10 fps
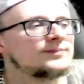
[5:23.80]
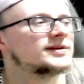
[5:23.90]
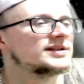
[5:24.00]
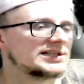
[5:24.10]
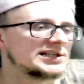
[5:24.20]

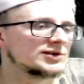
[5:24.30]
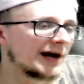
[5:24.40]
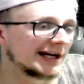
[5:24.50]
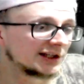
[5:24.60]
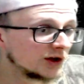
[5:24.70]
this is
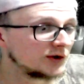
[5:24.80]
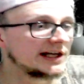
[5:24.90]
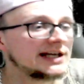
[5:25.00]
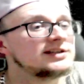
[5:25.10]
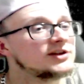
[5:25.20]
why
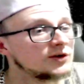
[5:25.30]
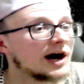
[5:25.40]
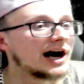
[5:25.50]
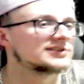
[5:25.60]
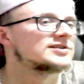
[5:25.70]
Goonie knew
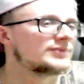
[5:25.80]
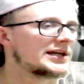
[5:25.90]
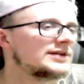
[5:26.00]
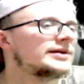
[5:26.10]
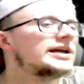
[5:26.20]
how to
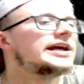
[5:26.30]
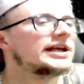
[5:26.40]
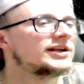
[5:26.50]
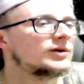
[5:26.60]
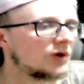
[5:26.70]
beat me
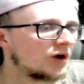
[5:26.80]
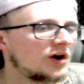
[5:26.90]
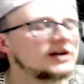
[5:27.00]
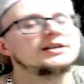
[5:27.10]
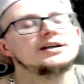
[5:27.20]
in the war.
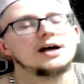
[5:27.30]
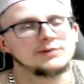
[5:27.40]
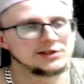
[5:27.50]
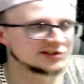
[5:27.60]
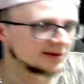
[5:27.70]
And we
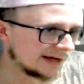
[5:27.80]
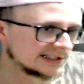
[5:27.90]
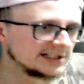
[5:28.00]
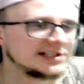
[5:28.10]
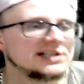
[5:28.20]
used to
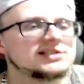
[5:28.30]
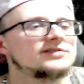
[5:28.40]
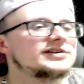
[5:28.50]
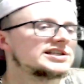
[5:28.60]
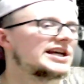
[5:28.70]
message each
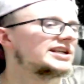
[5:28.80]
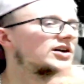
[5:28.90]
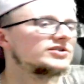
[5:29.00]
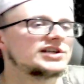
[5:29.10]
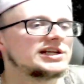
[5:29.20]
other saying,
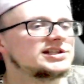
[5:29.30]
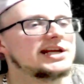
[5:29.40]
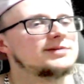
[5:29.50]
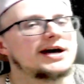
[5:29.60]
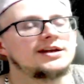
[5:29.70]
yo,
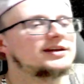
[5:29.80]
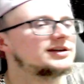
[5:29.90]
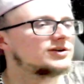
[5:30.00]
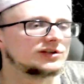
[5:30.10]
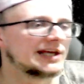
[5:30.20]
GG, man,
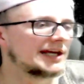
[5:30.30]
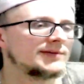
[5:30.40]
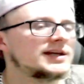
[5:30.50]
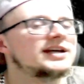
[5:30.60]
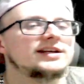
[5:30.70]
good game.
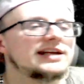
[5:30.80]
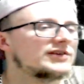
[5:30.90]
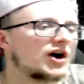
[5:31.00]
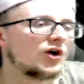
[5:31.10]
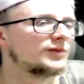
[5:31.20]
Never
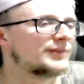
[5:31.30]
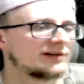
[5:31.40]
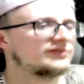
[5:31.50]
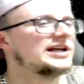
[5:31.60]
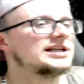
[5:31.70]
hold bad
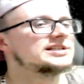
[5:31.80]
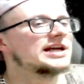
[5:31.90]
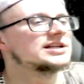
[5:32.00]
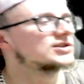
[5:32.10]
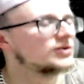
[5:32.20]
feelings
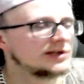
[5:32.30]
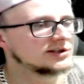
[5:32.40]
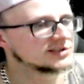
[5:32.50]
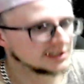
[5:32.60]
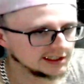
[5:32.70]
against Goonie
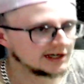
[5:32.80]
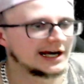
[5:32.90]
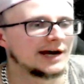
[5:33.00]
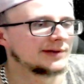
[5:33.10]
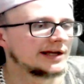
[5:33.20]
because, you know,
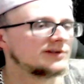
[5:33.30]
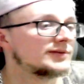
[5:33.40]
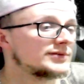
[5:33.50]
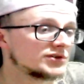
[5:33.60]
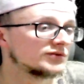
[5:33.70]
I played with him.
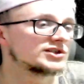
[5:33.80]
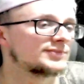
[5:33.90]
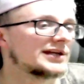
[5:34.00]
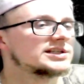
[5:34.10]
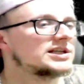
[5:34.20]
He's a
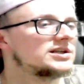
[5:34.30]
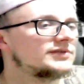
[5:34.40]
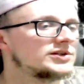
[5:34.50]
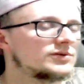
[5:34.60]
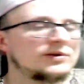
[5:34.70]
respected
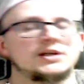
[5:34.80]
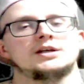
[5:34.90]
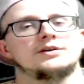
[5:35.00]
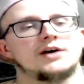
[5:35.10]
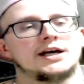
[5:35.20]
individual,
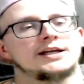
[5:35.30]
right?